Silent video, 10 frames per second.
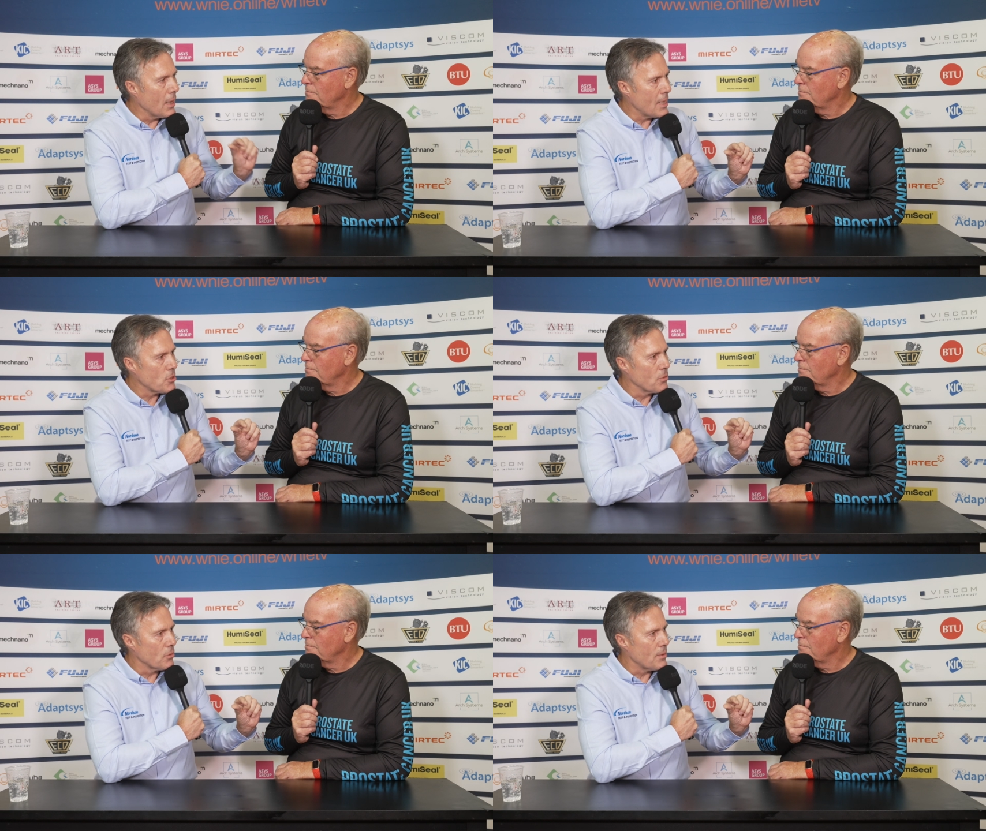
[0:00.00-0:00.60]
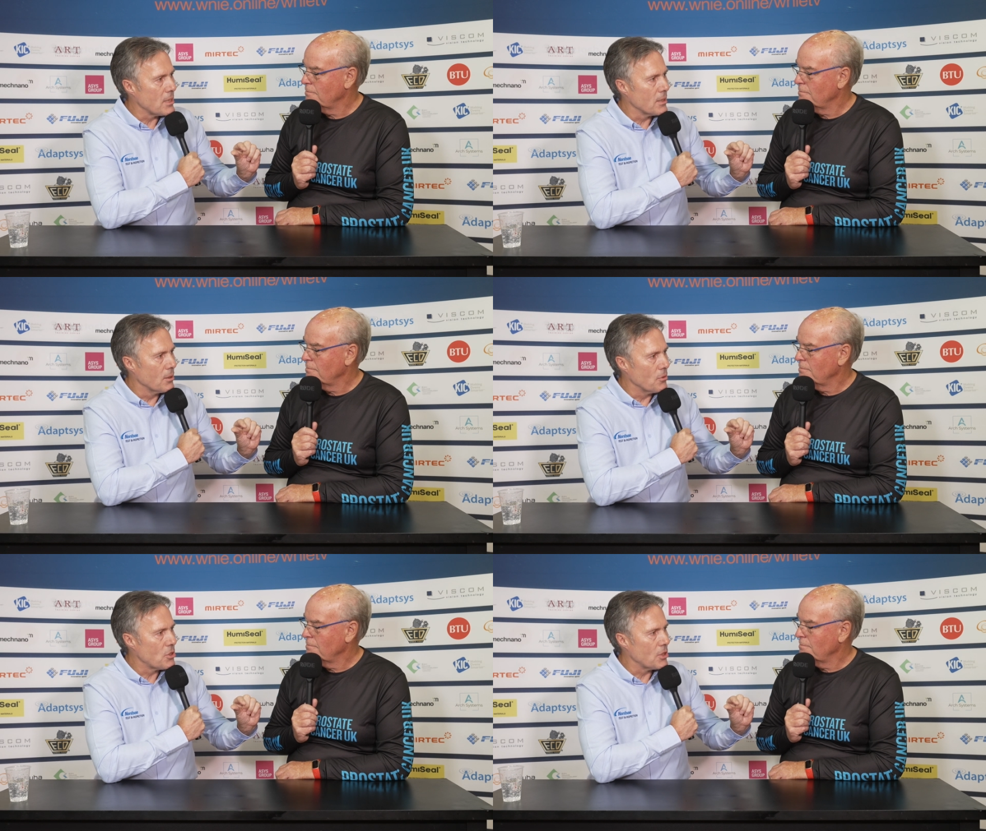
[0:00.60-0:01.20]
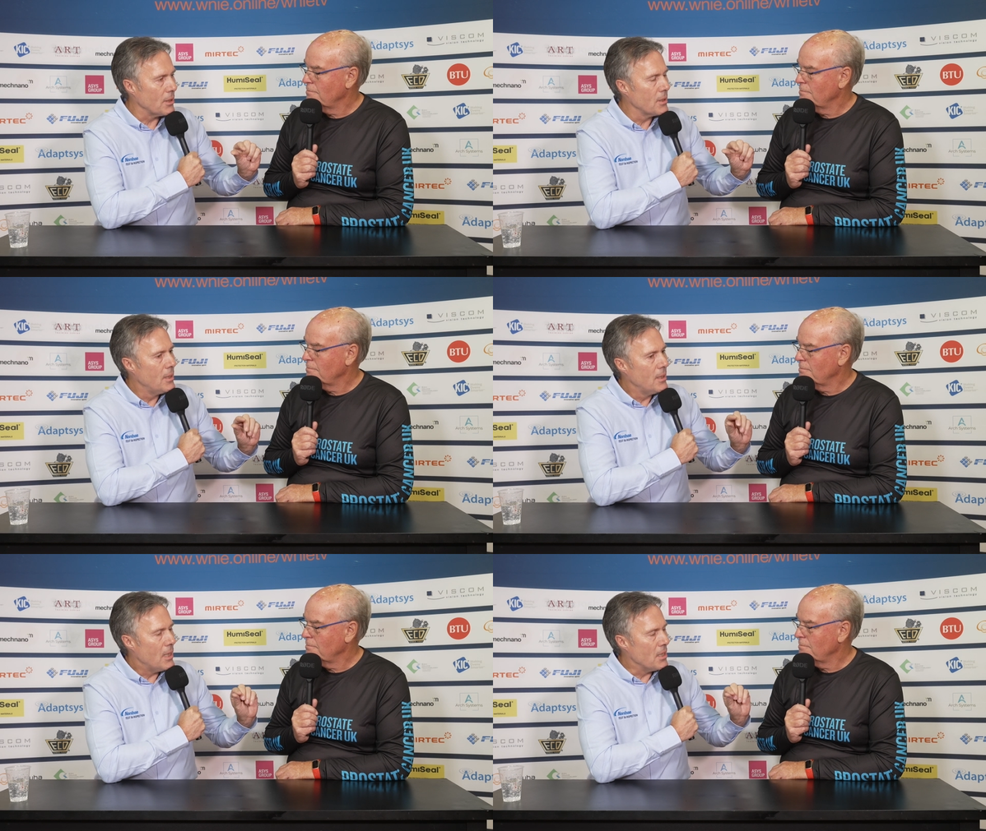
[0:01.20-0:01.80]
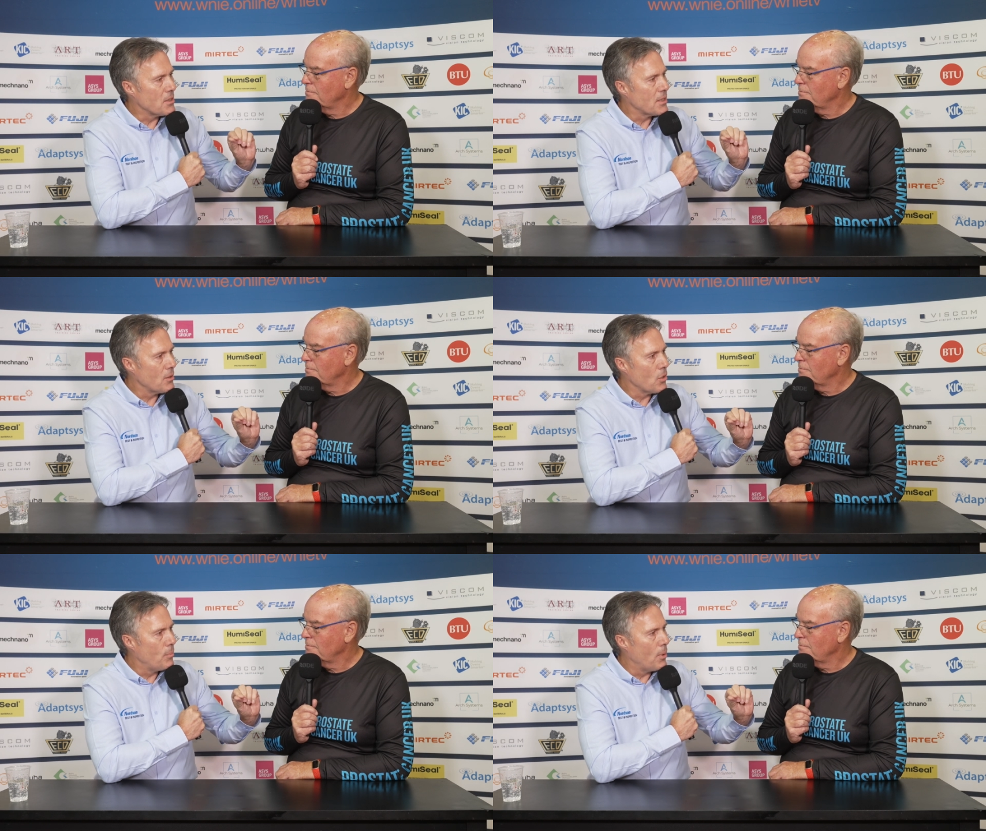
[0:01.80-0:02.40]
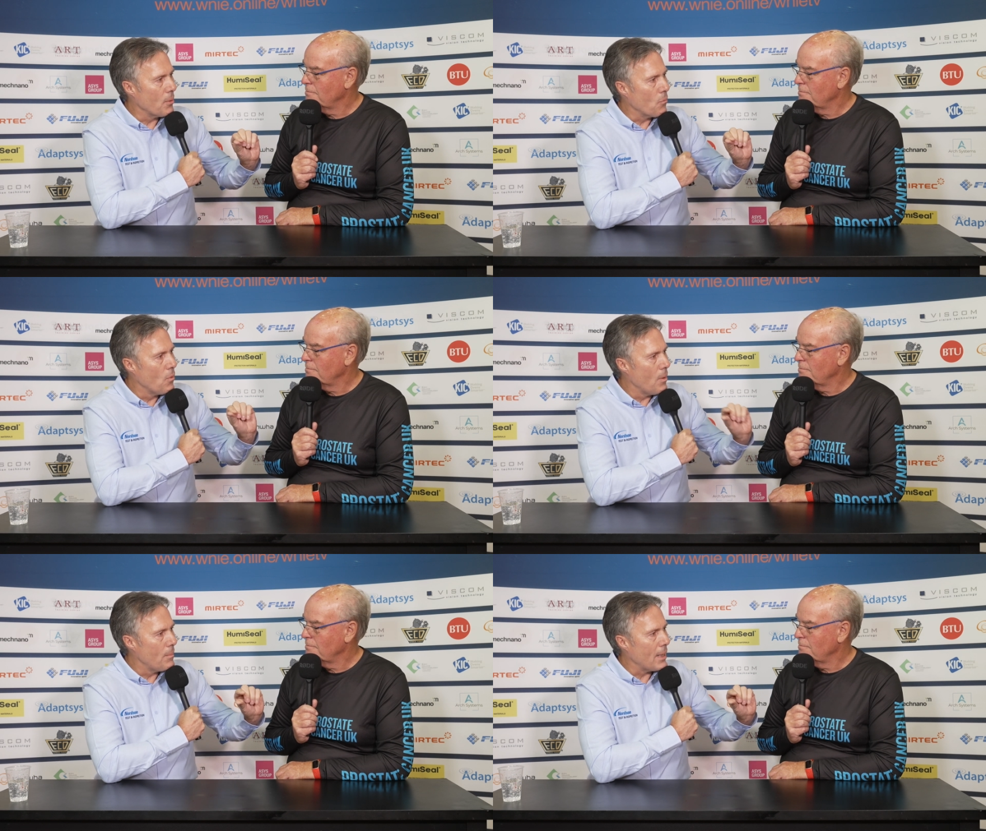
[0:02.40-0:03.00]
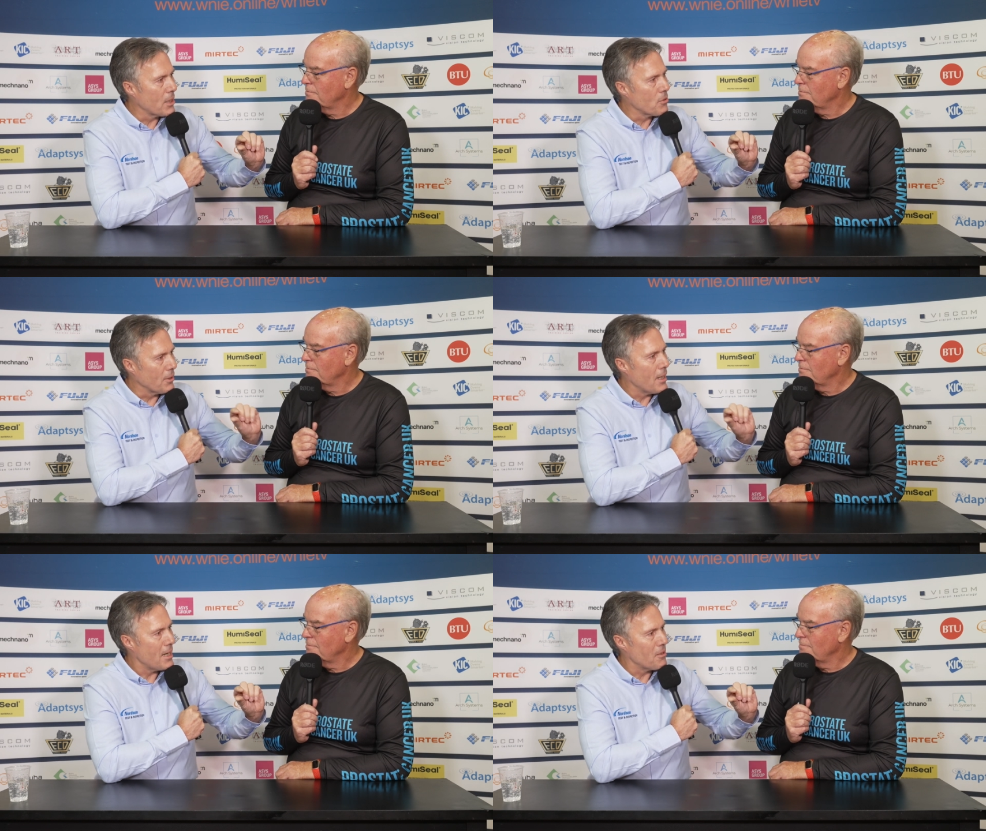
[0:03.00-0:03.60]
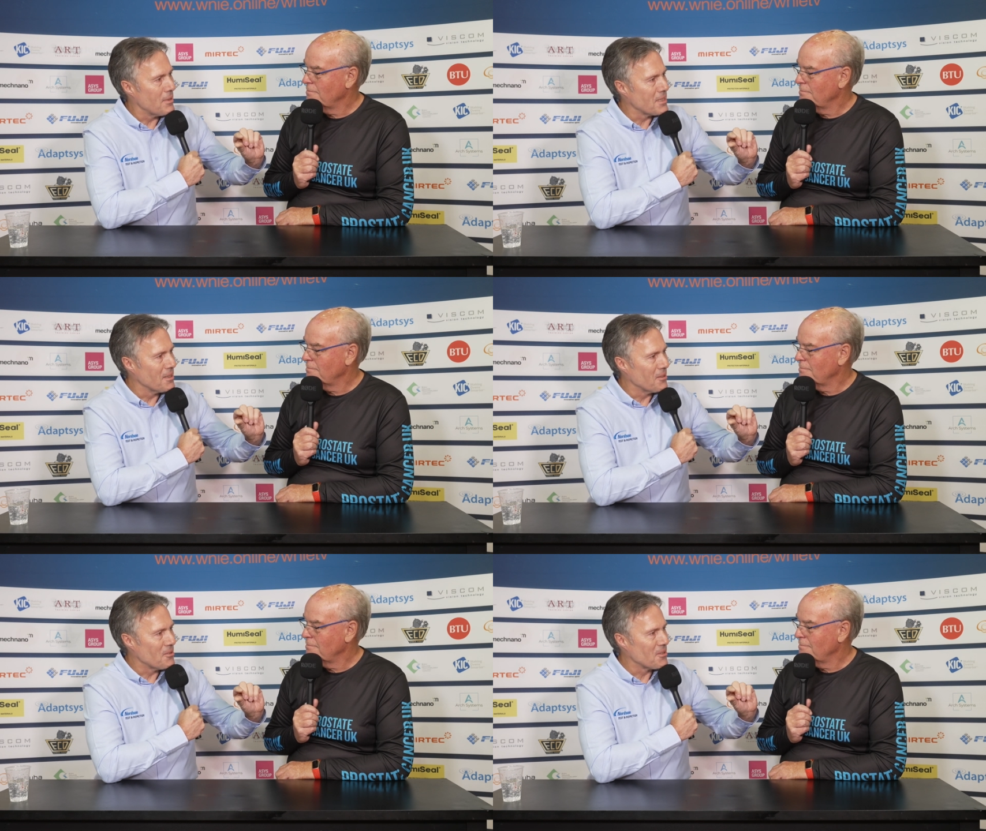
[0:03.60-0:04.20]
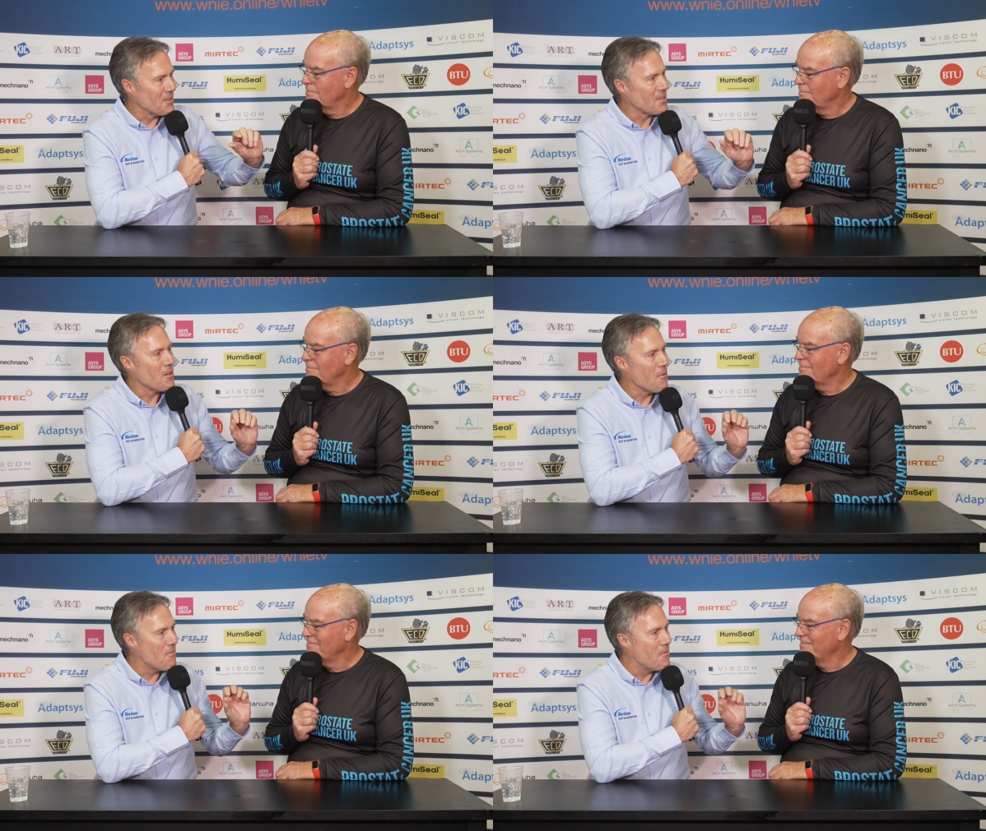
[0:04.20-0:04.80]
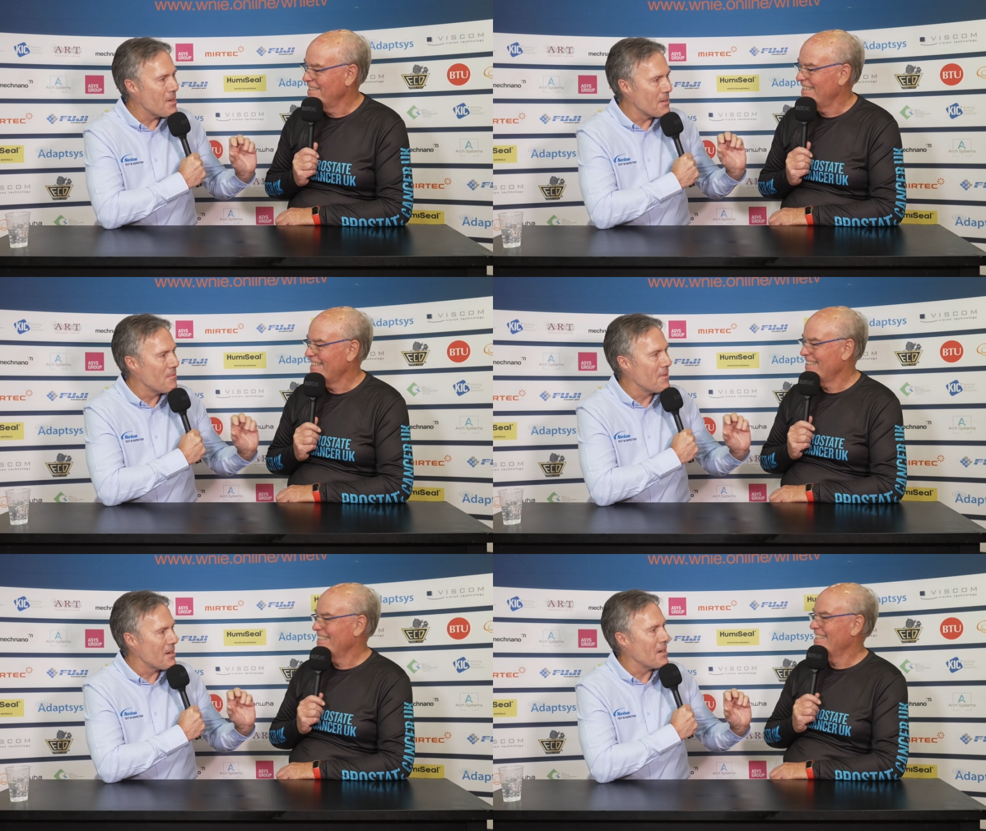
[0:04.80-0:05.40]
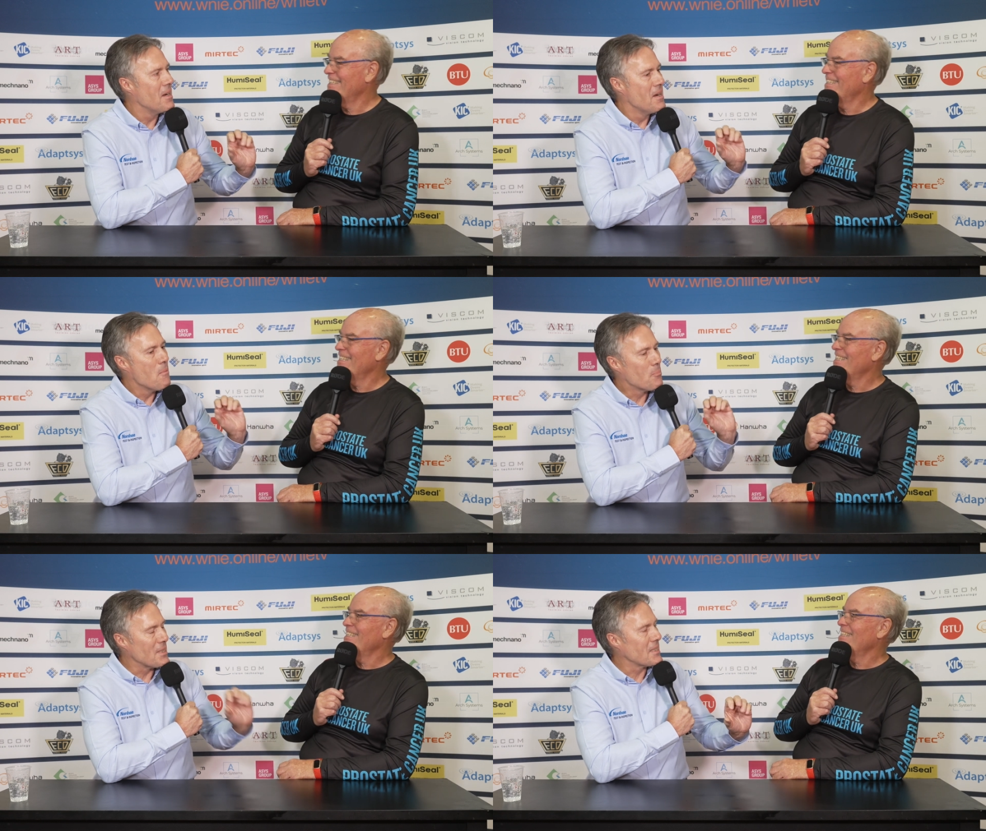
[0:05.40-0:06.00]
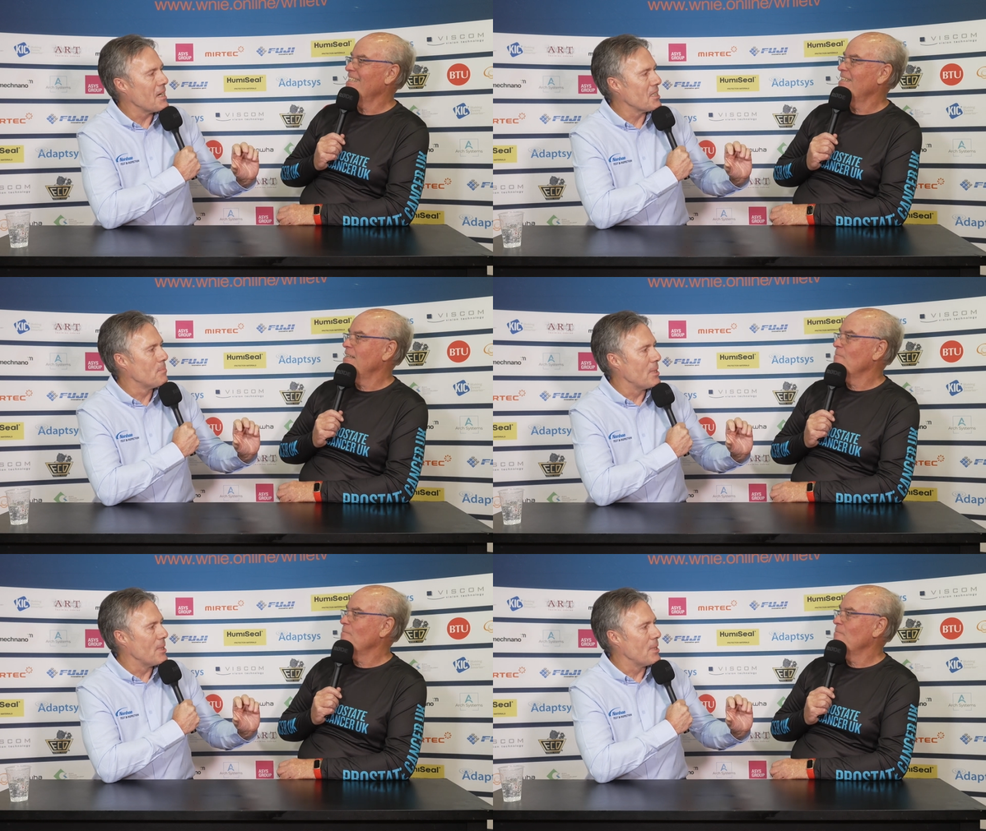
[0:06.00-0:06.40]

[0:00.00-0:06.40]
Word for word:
Speaker 1: lateral resolution and 0.1 micron height resolution. So mm, very, yeah. very precise